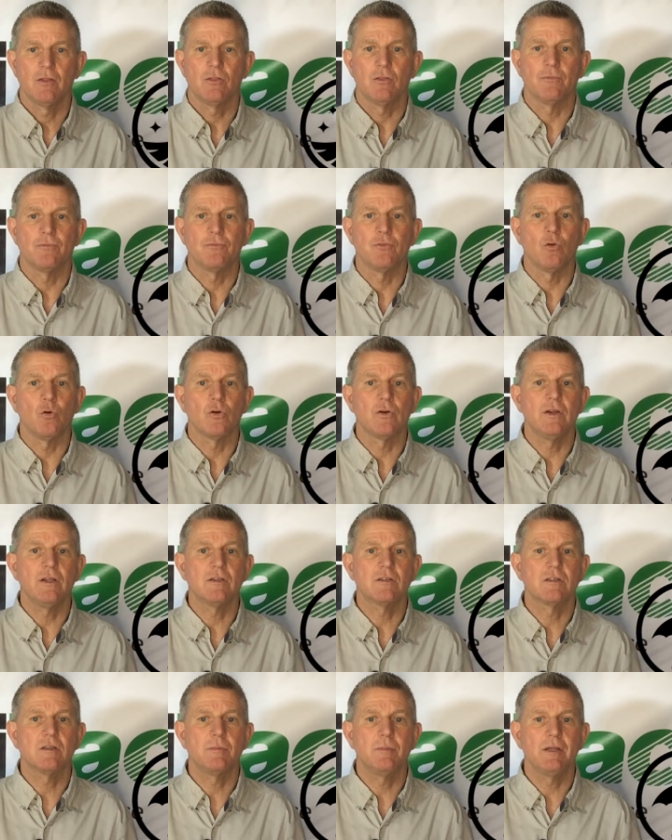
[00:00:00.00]
The floor
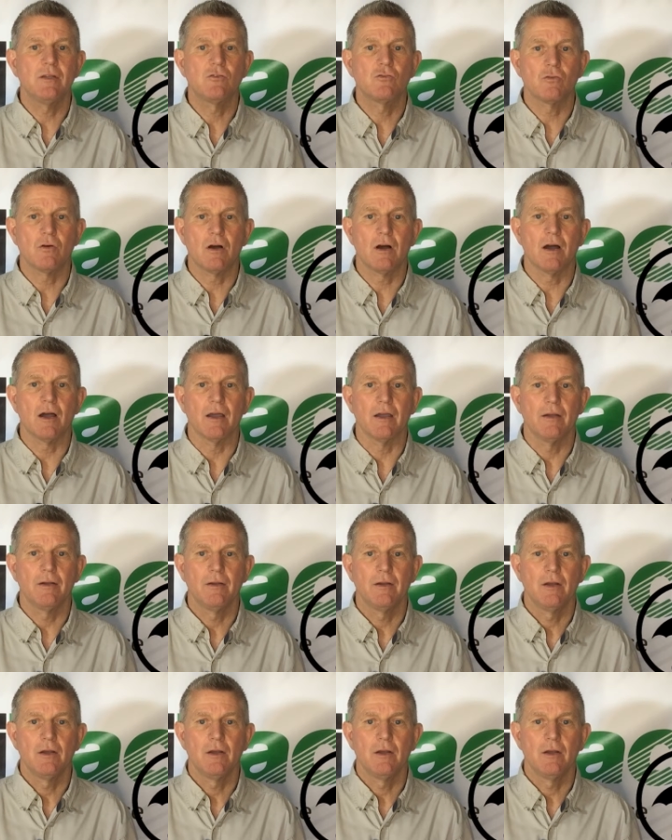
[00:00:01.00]
needs to be dry.